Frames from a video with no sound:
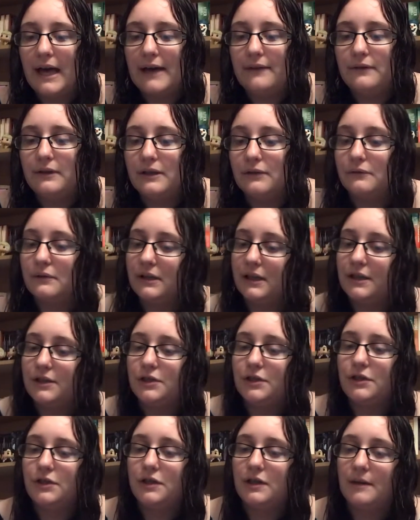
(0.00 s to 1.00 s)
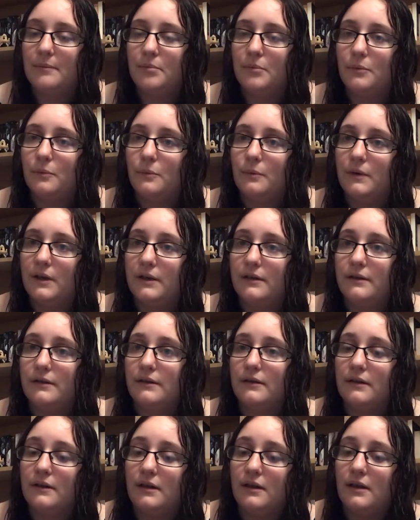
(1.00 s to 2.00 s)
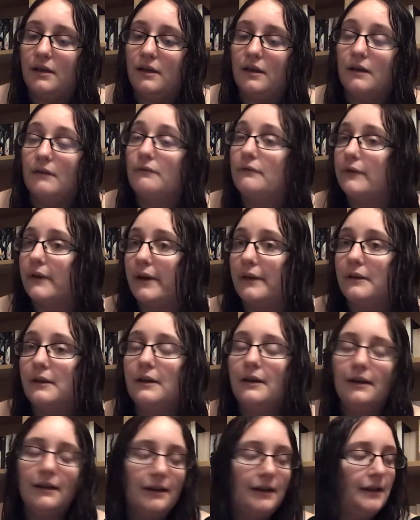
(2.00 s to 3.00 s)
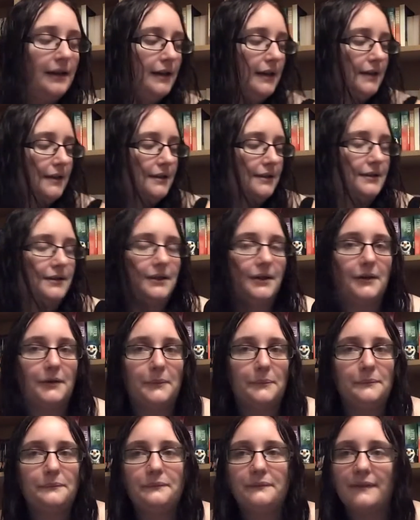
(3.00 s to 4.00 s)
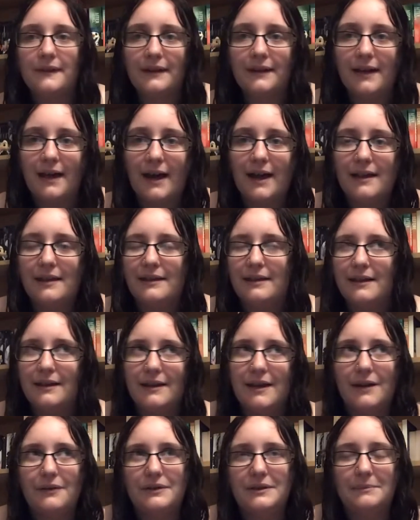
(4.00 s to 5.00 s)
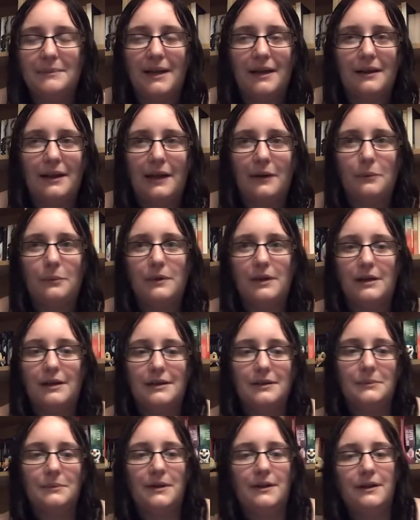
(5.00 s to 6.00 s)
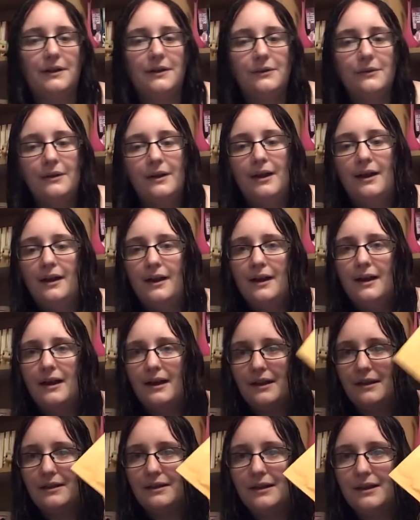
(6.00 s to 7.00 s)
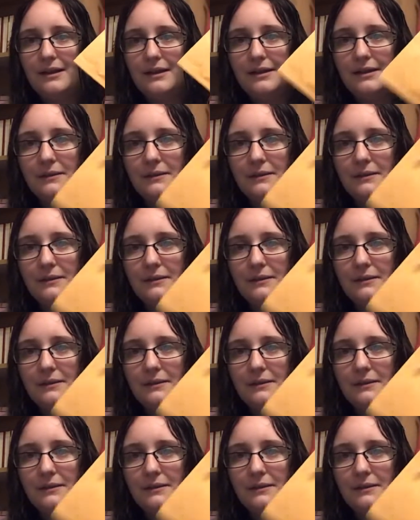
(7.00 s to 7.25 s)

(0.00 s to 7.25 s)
having a relationship with the father. So yeah, I think that was my like weirdest one though. I think